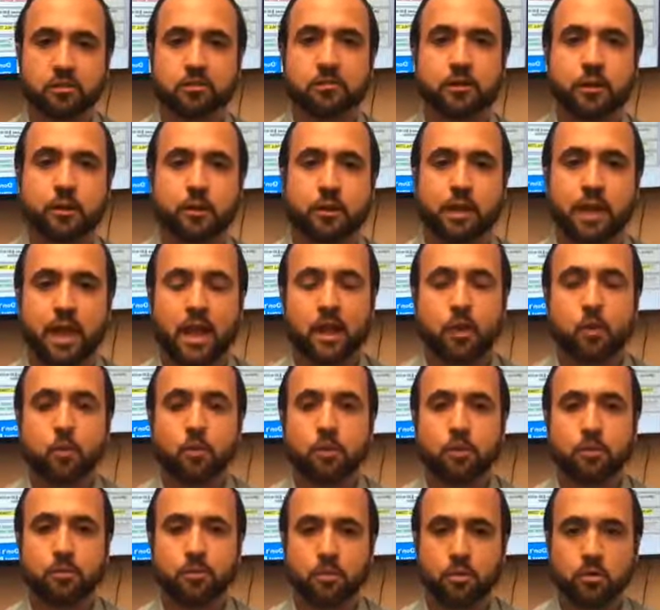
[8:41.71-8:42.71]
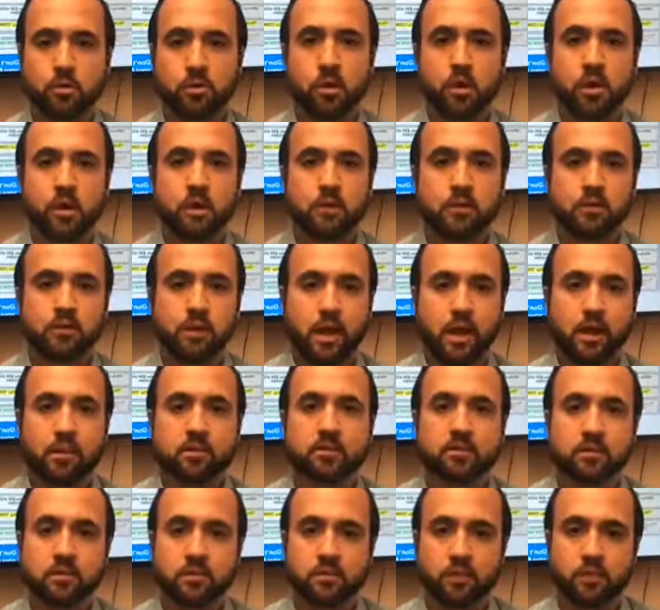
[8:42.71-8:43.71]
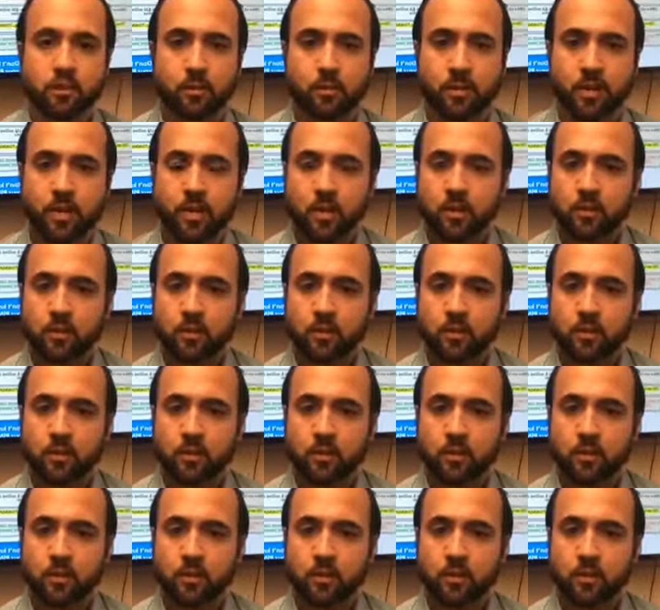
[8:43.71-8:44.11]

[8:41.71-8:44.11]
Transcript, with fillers: a fair and equitable tax system,